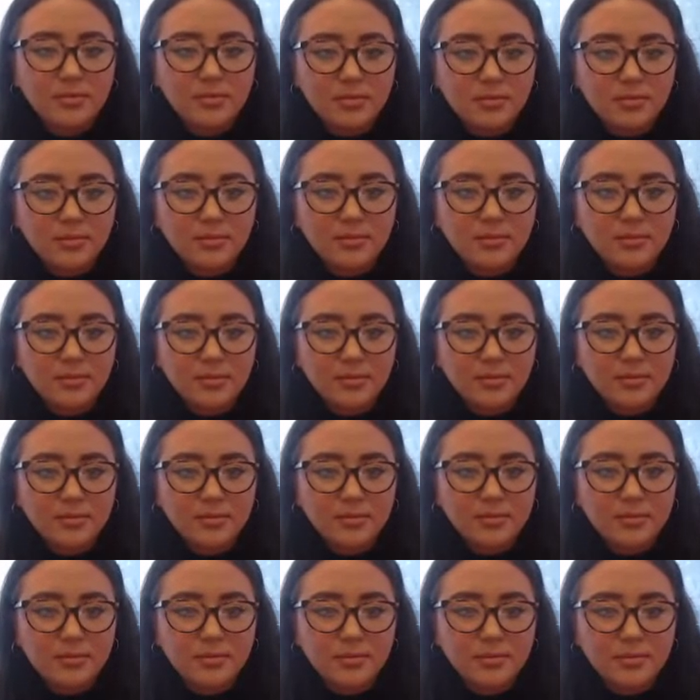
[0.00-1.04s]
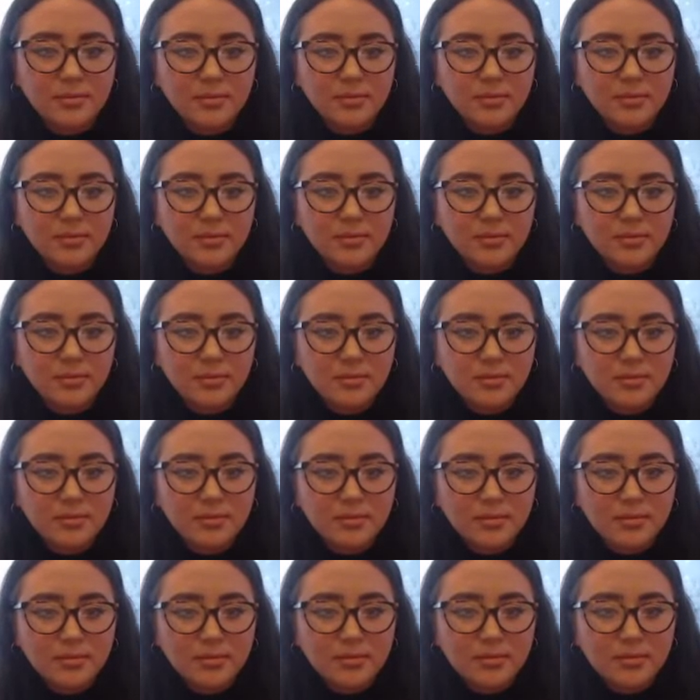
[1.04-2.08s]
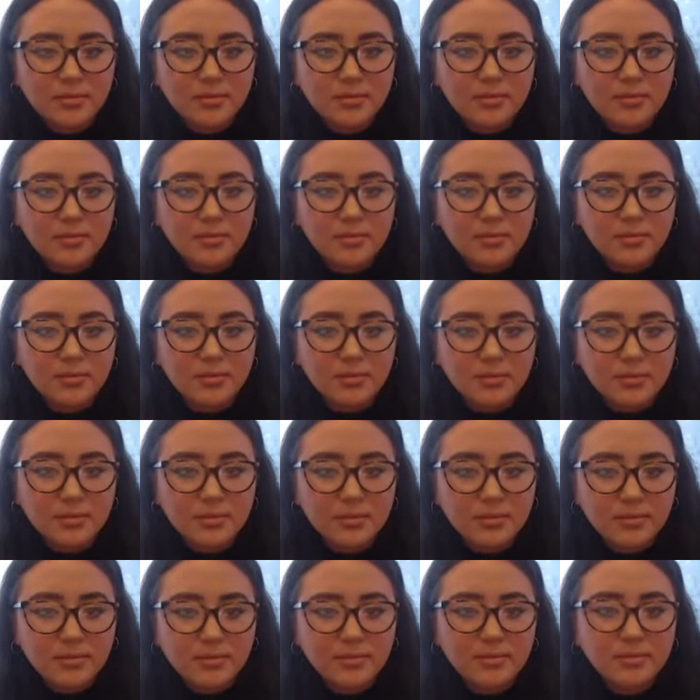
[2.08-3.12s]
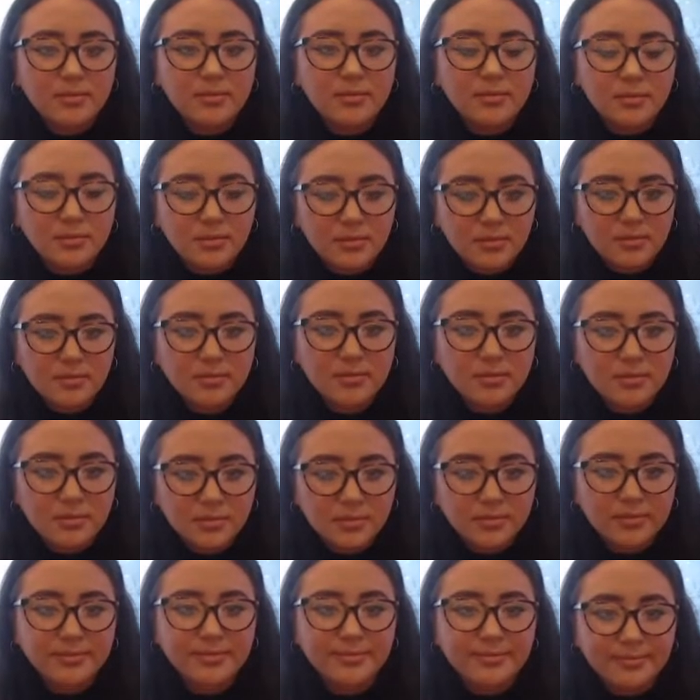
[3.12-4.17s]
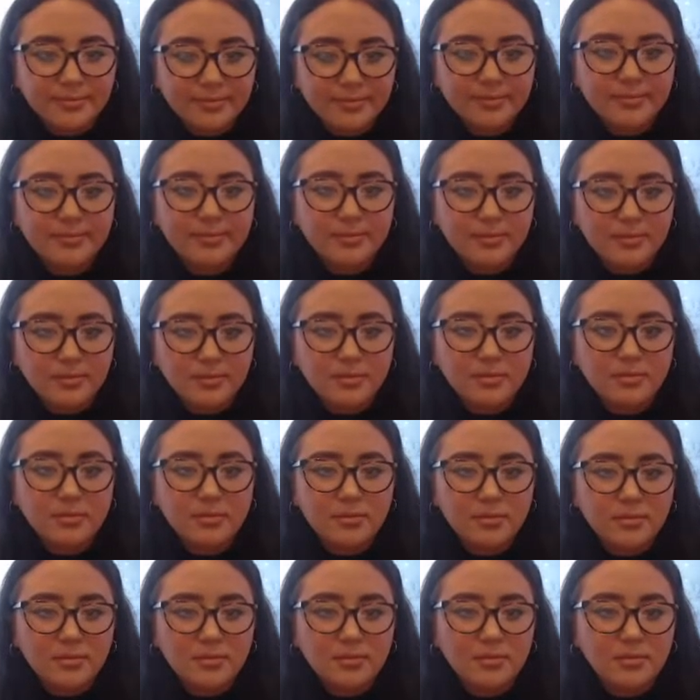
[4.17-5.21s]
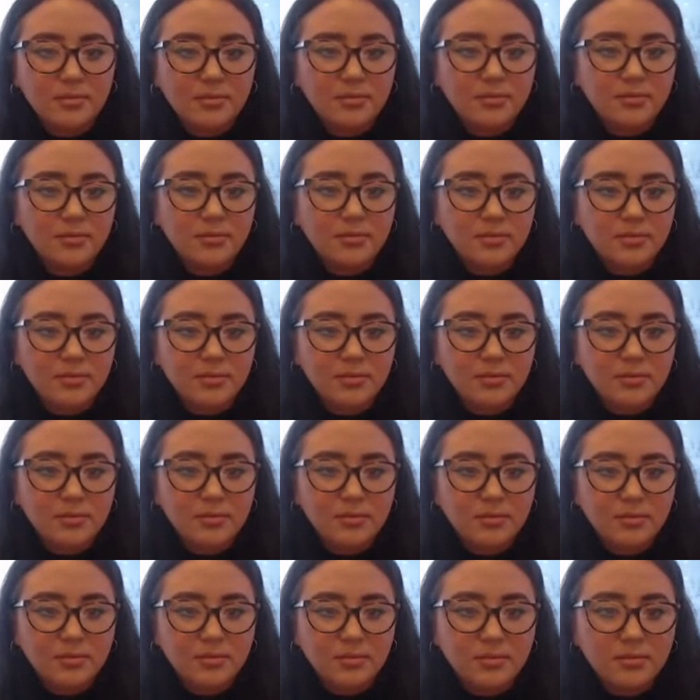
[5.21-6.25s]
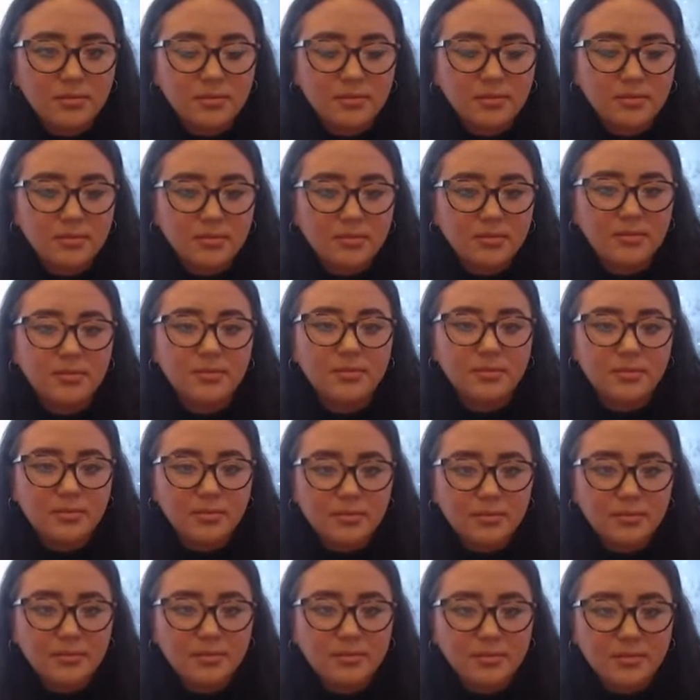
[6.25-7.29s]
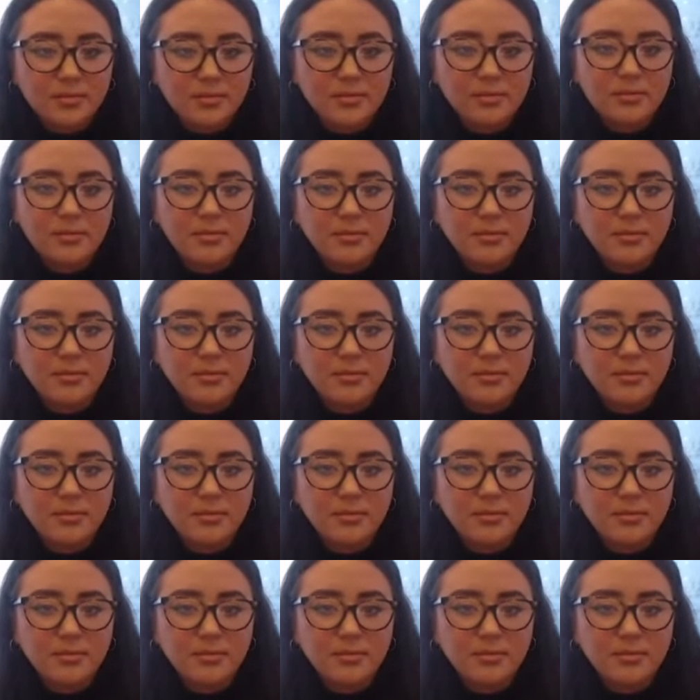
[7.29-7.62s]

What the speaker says: (not speaking)